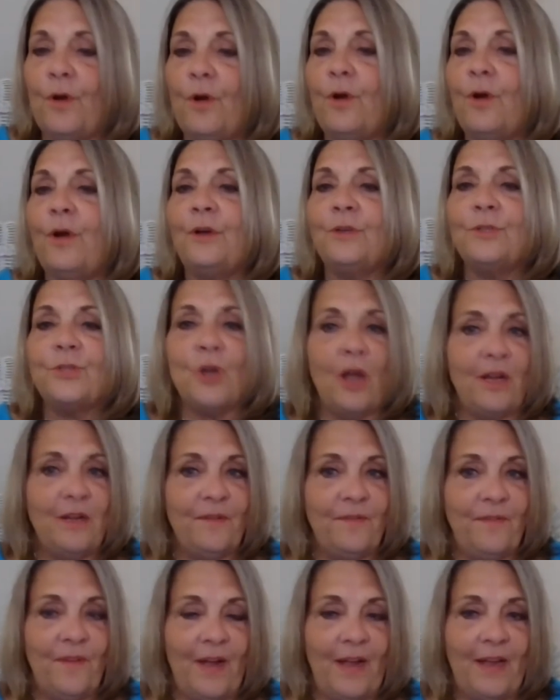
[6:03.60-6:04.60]
her and trying
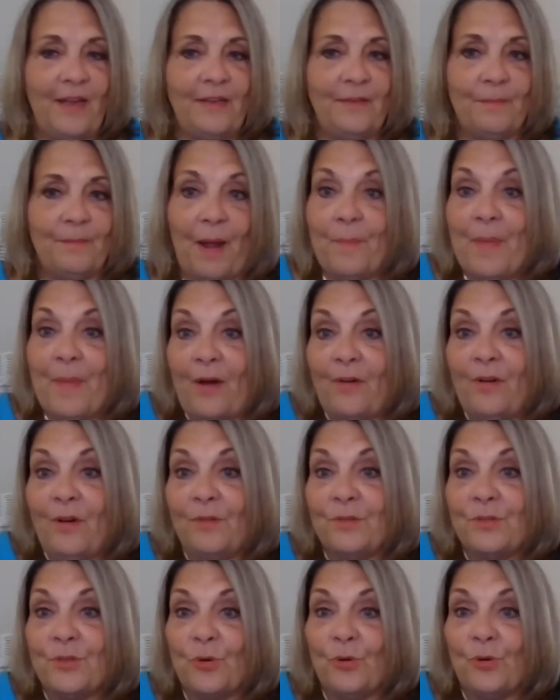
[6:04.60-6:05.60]
to find, my
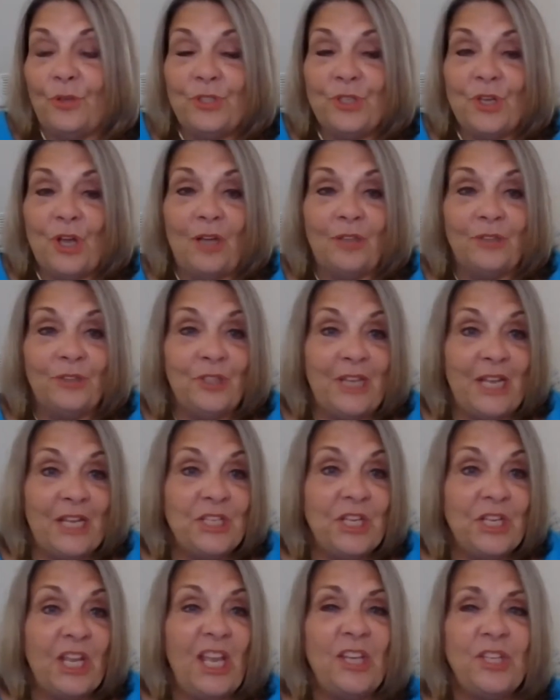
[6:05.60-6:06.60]
background was early childhood
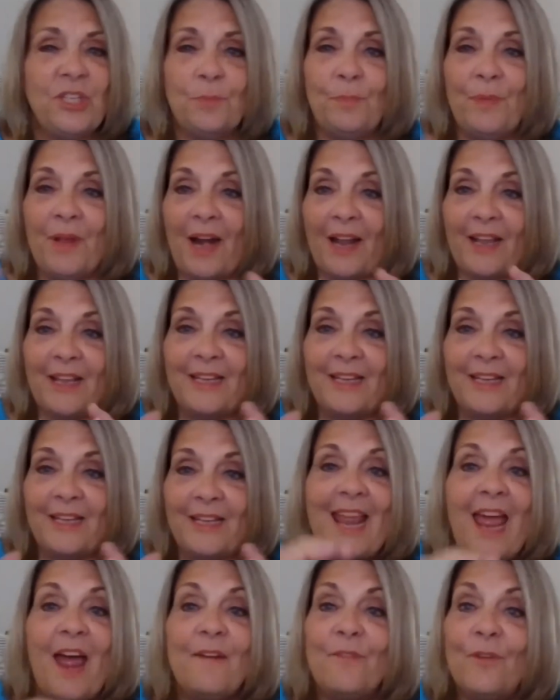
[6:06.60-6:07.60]
education, but I could
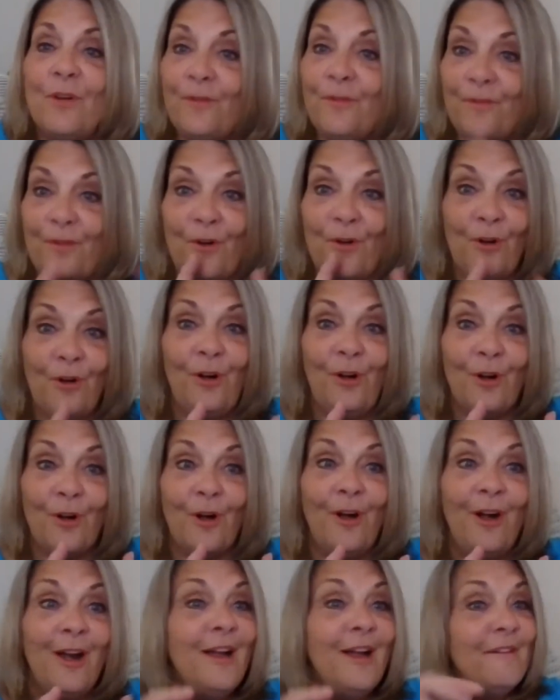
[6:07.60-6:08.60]
never for
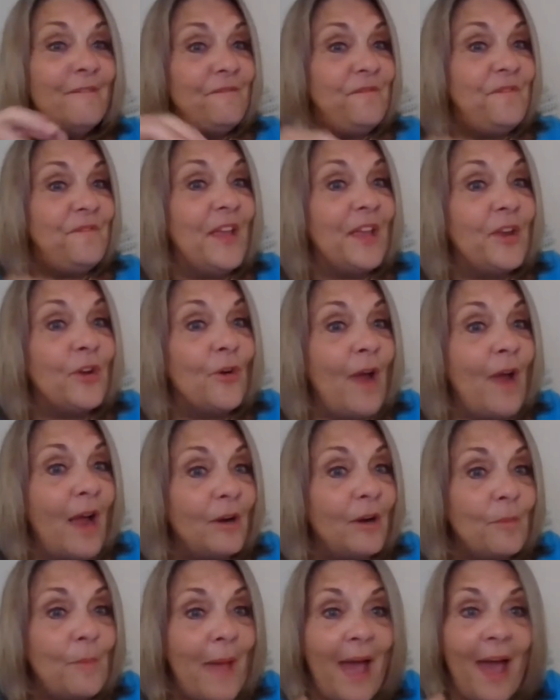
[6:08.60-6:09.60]
her figure
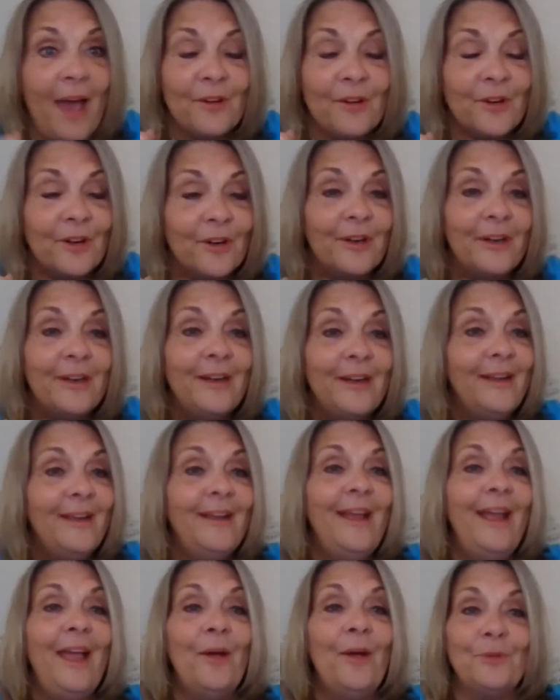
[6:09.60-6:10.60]
out a pattern.
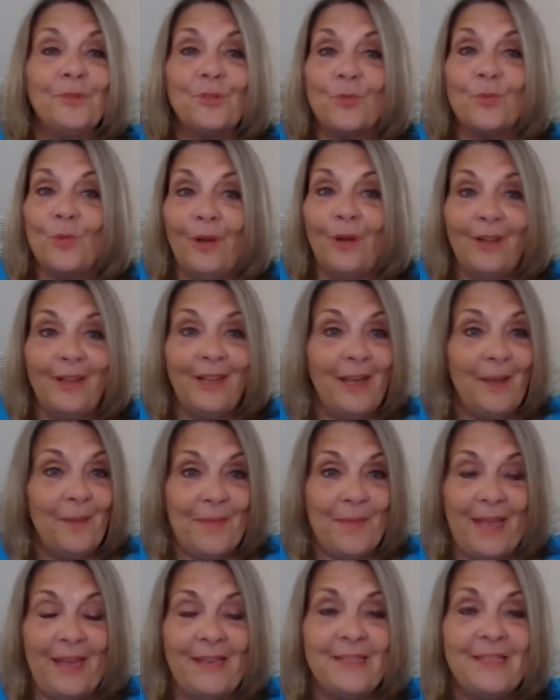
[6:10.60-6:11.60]
It was really
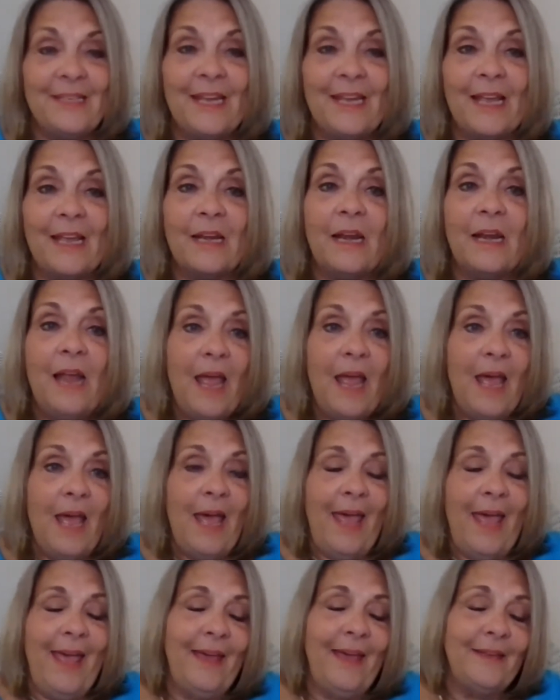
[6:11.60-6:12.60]
amazing.
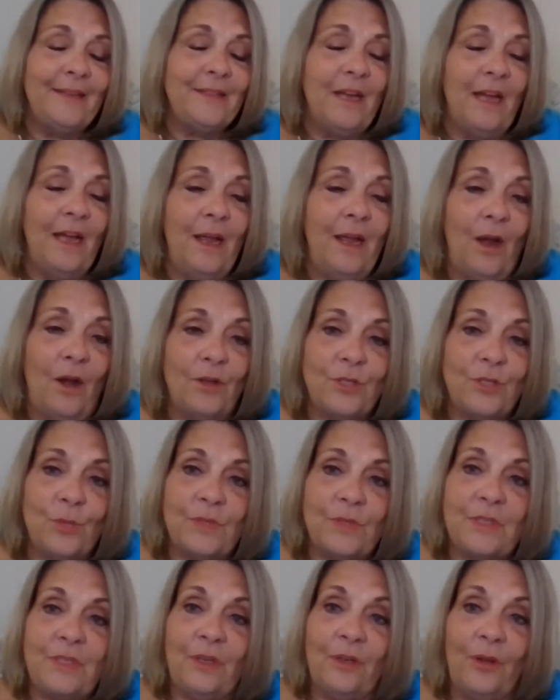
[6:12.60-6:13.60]
And I also
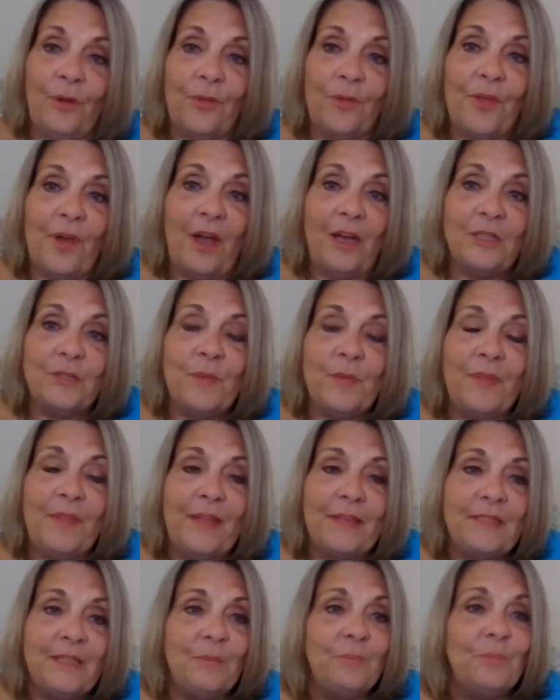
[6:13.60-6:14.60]
was dealing with a husband
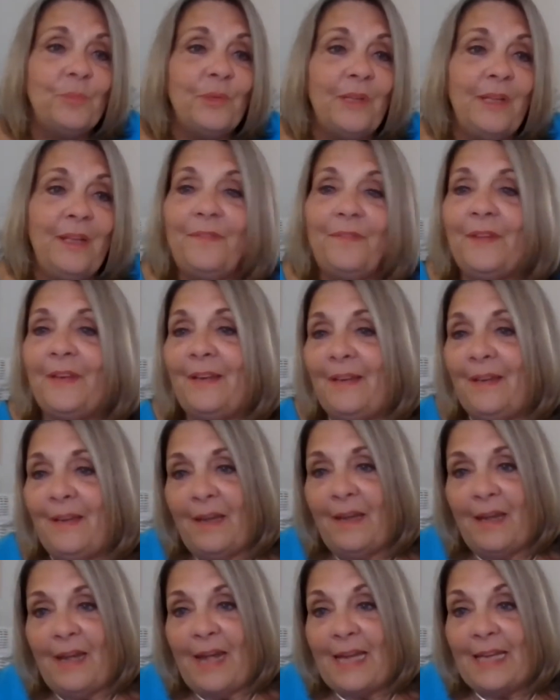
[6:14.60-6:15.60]
that didn't believe in
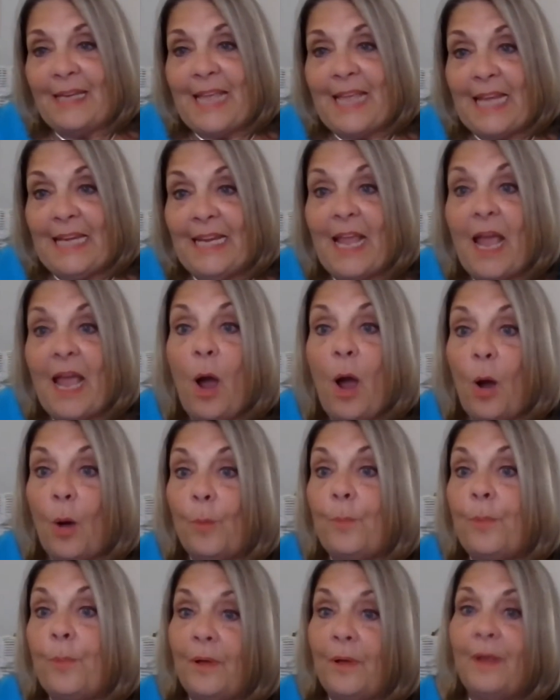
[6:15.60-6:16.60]
getting
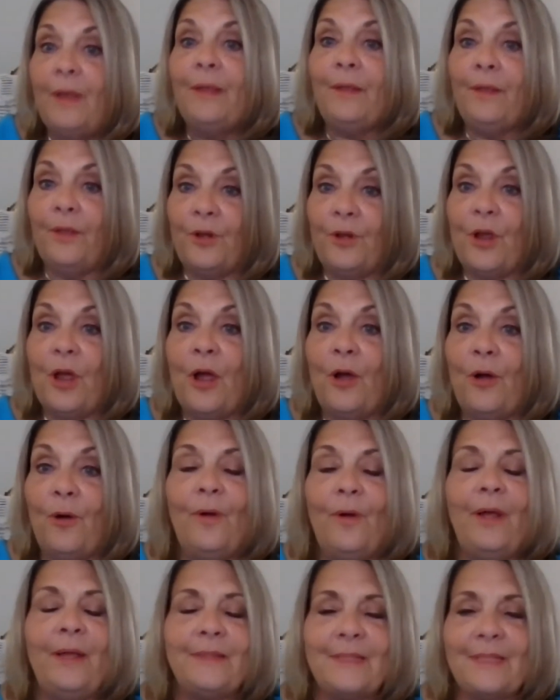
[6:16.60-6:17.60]
help. You
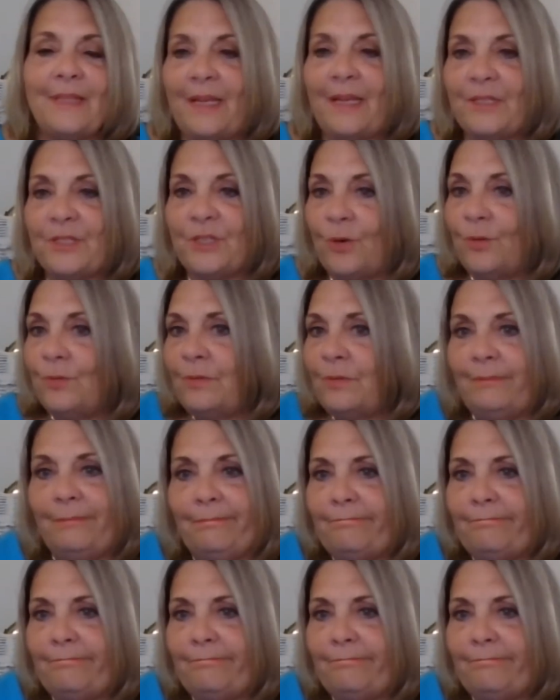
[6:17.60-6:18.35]
know, it's like, don't